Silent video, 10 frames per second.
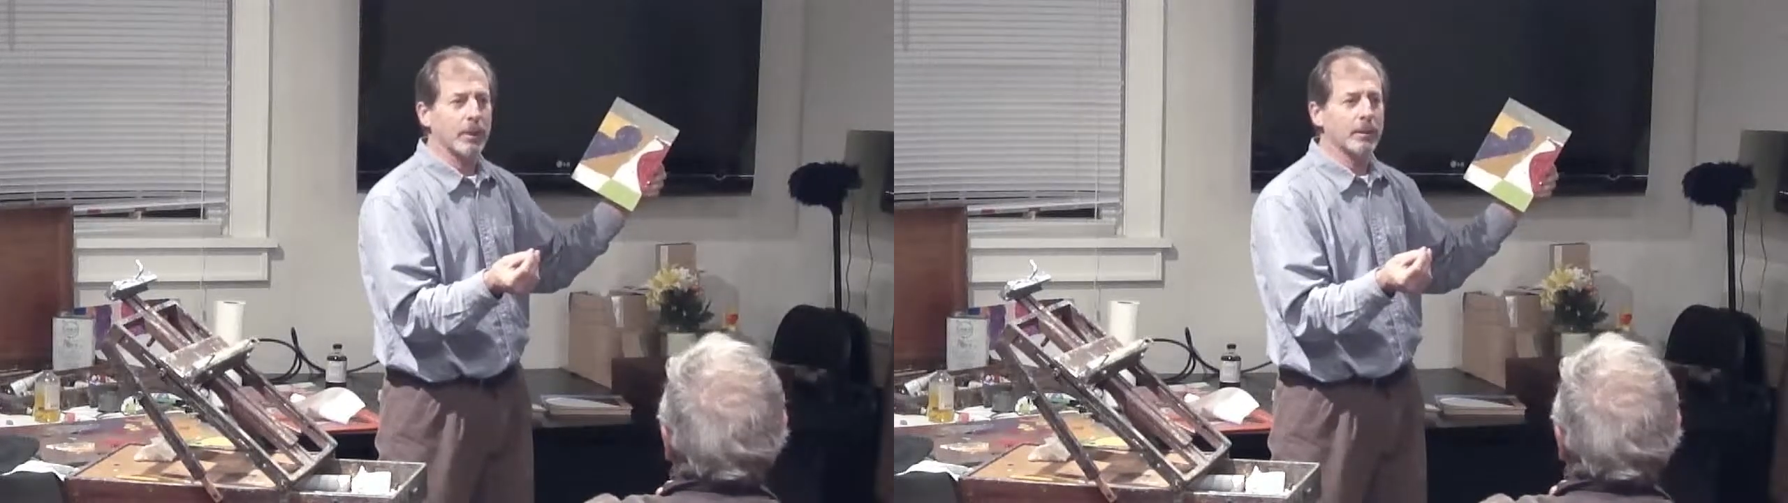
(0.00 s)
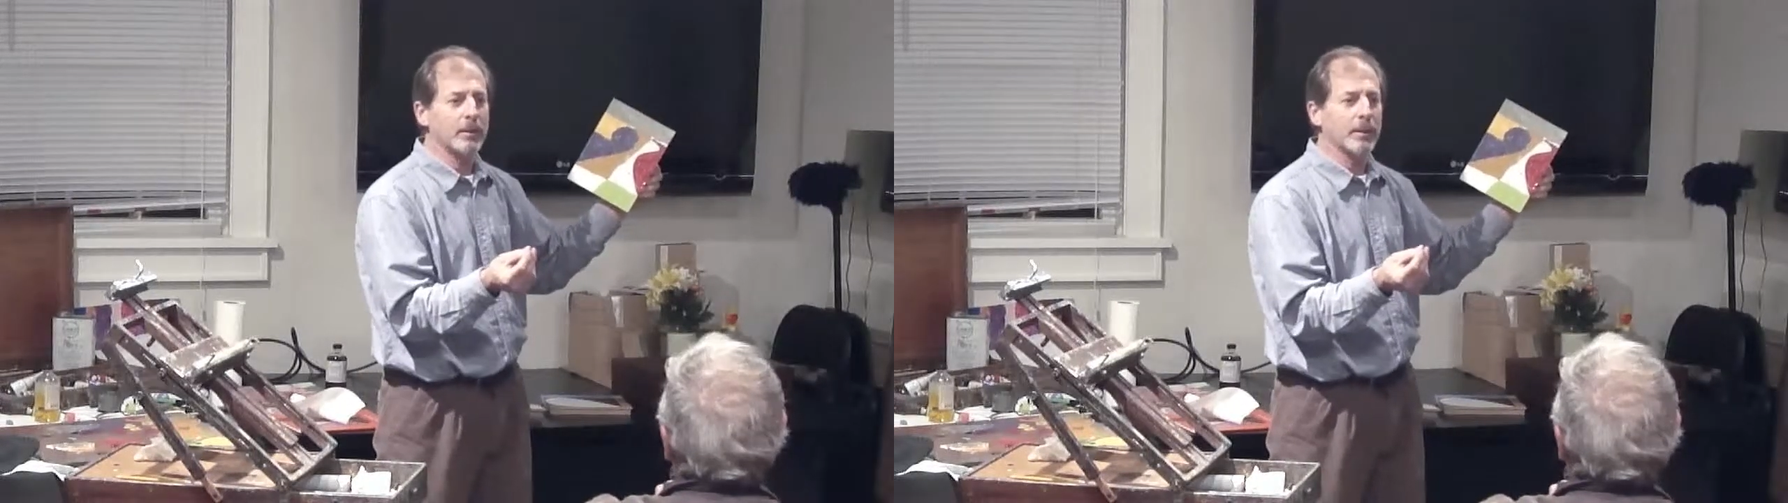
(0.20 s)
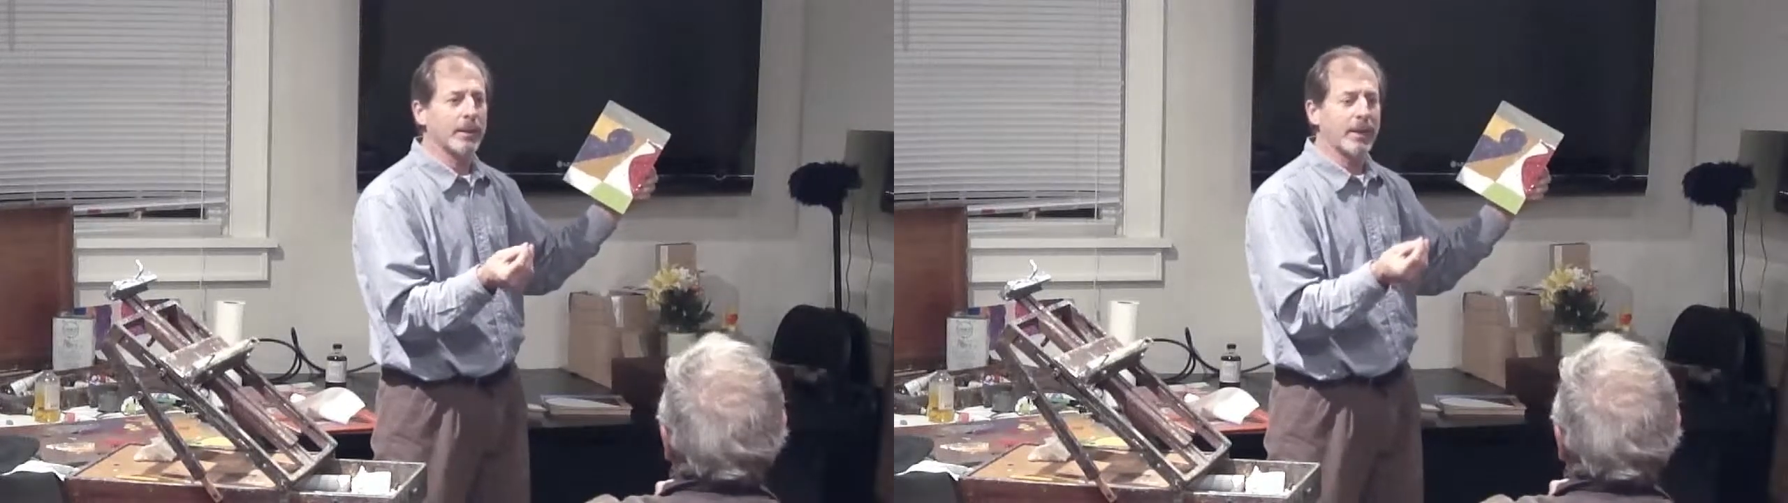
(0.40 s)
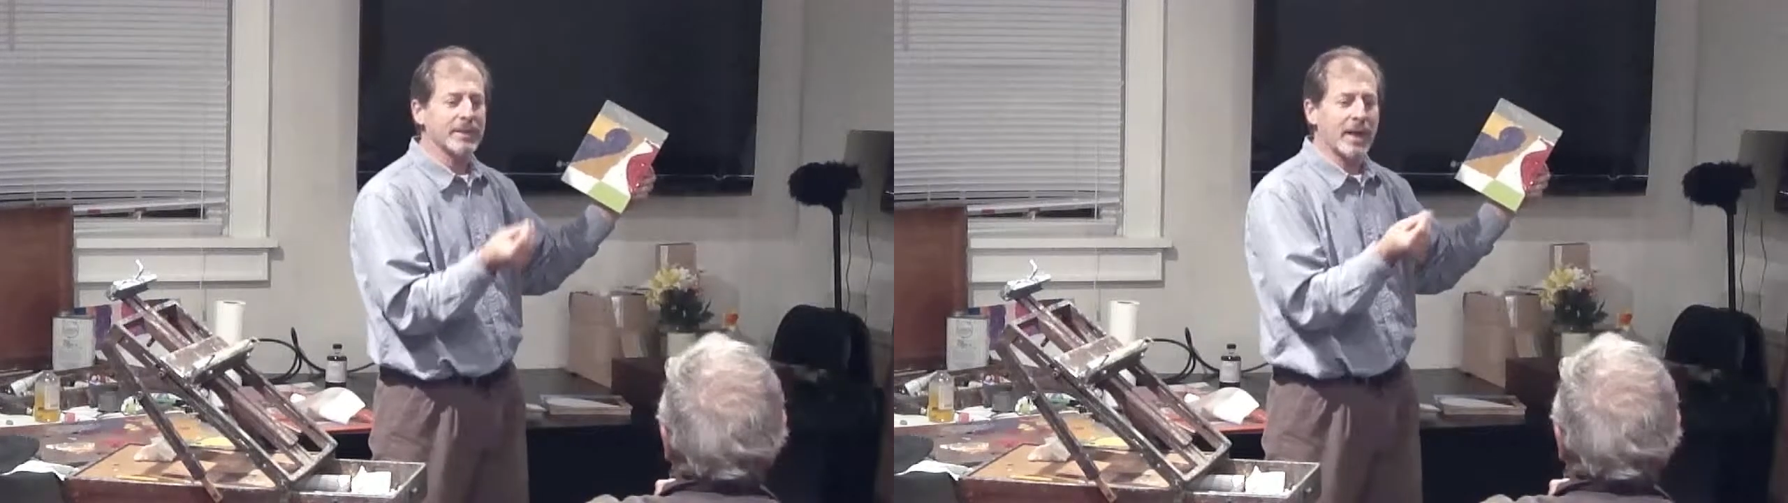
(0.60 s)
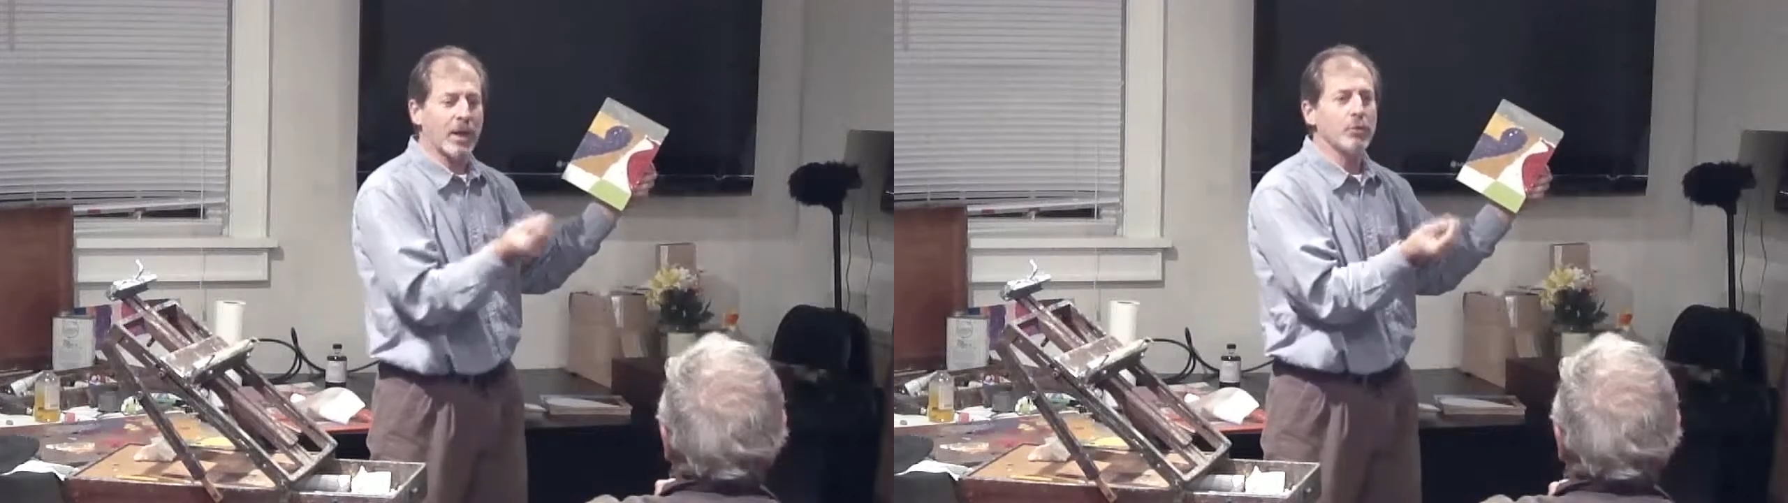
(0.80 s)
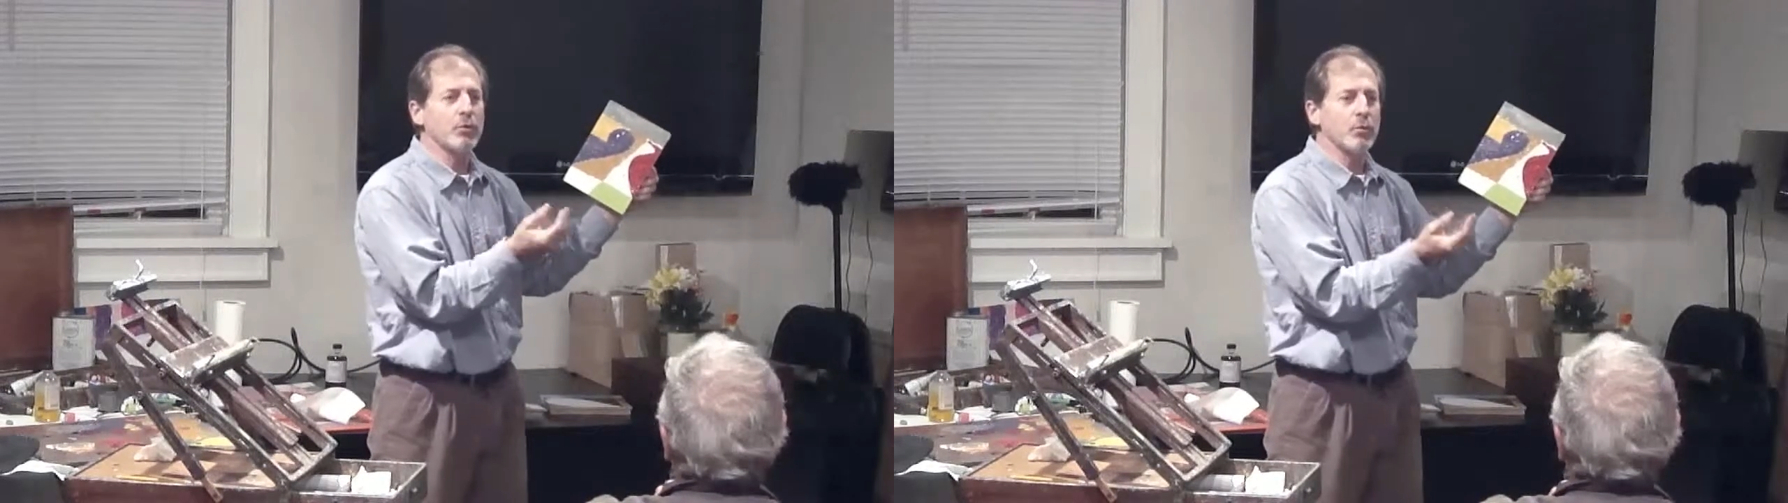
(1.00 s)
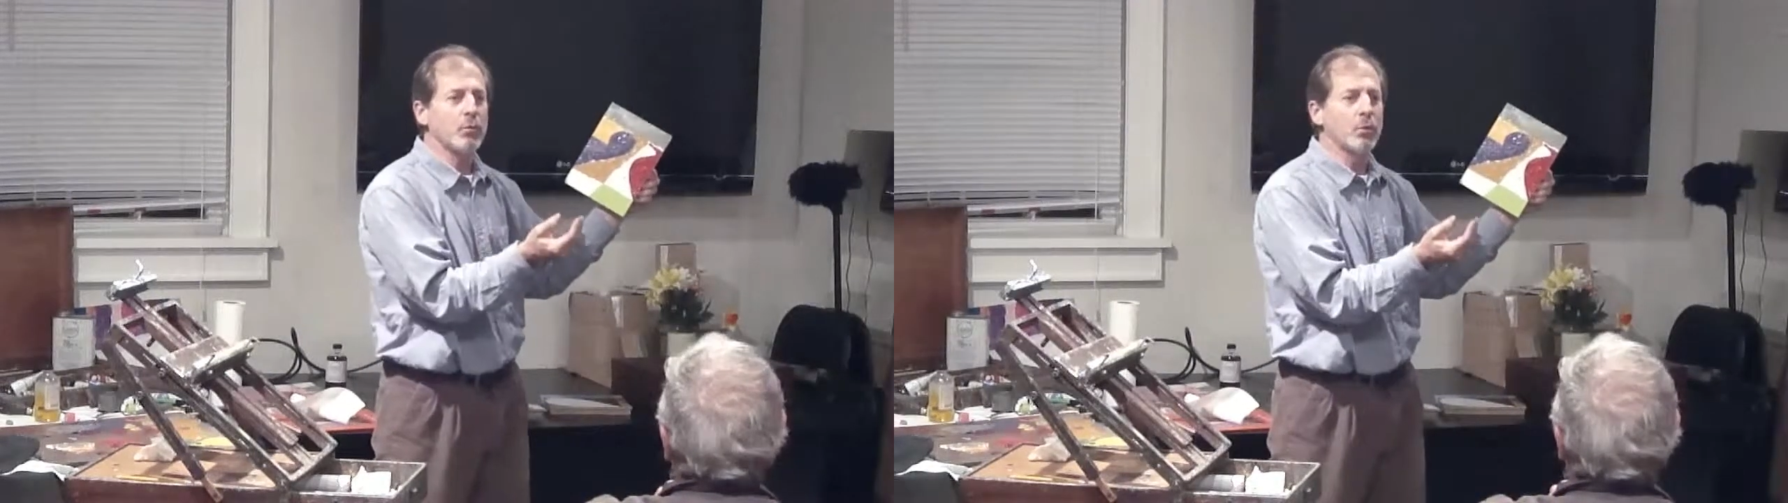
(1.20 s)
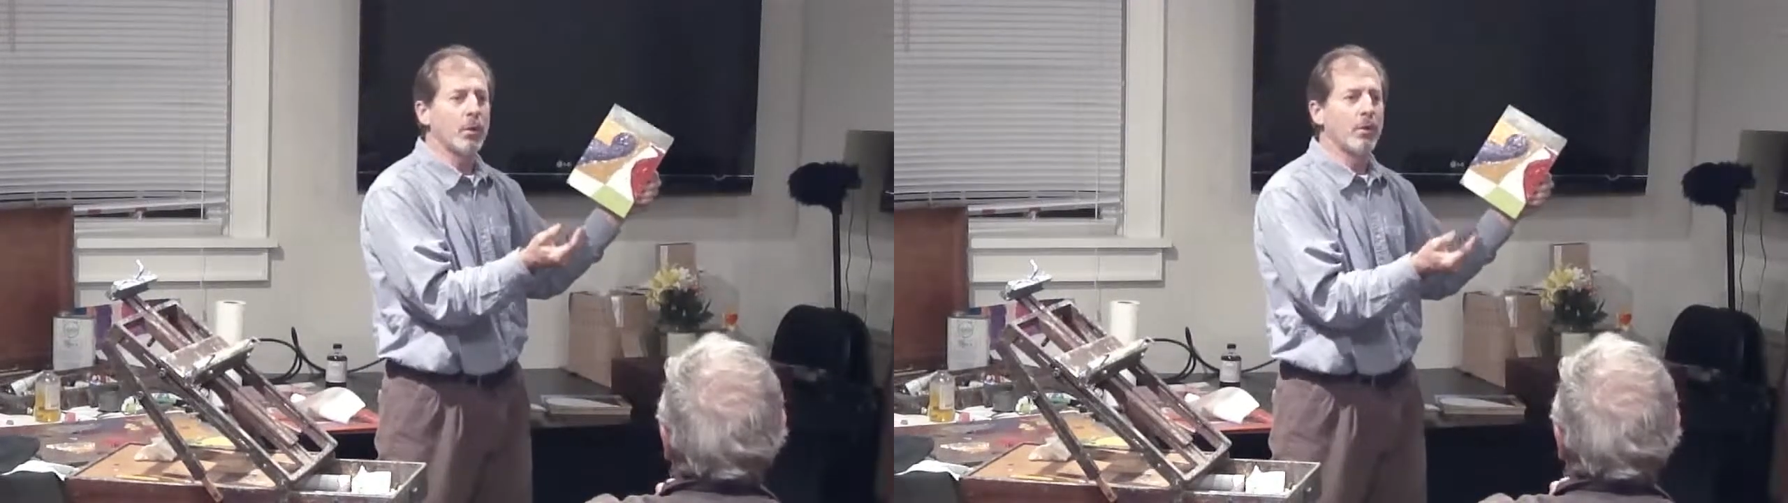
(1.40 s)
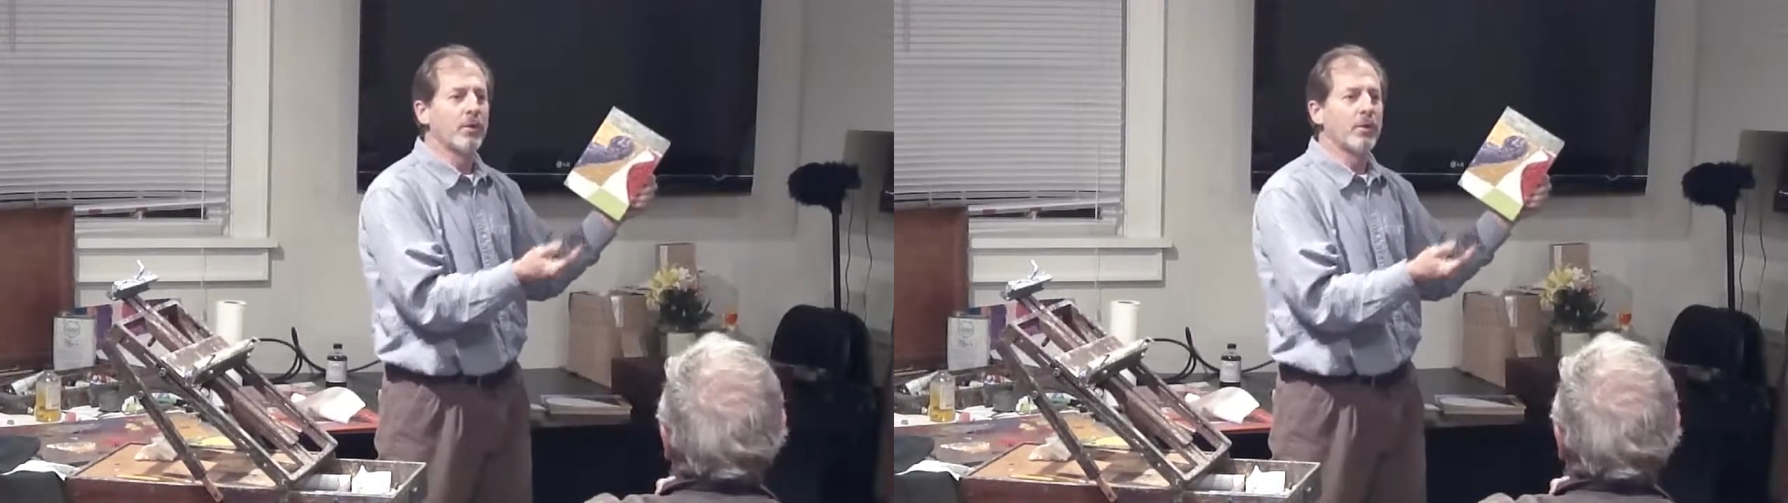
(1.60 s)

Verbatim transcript: It, that's how you